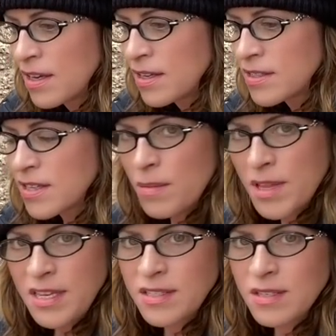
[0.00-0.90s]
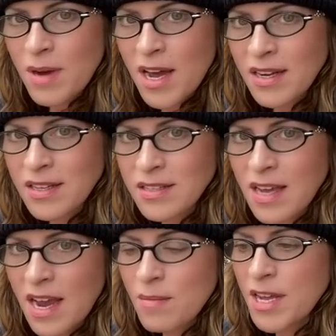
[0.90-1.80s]
some of these demonic
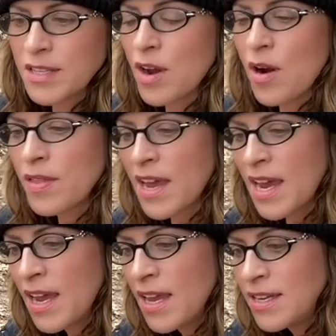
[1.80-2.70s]
assignments are they